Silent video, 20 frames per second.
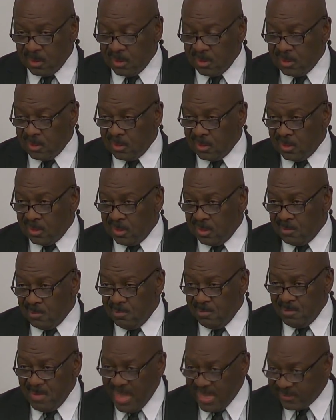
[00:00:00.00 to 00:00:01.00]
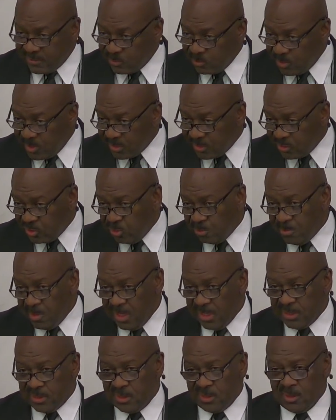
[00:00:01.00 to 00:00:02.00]
Uh, mess with too much.
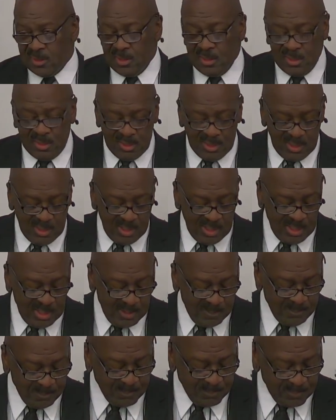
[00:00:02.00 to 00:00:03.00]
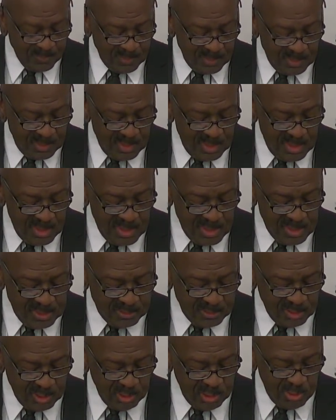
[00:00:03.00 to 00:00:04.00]
Uh, uh,
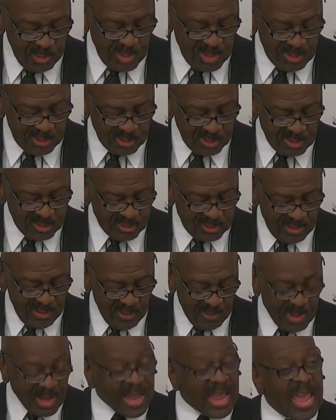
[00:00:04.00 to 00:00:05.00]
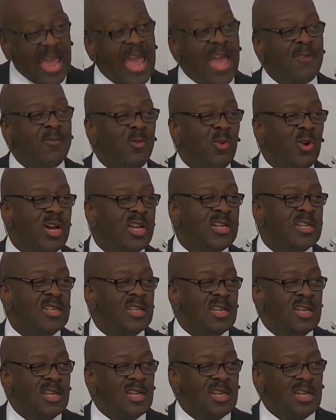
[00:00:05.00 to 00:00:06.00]
so you want to sort of stay with. But I have one
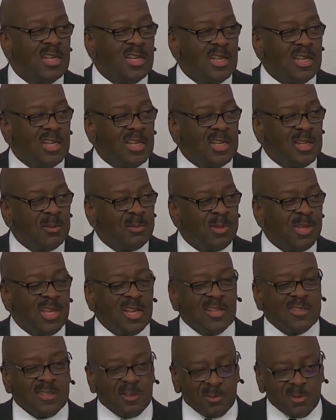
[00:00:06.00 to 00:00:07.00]
uh, because it was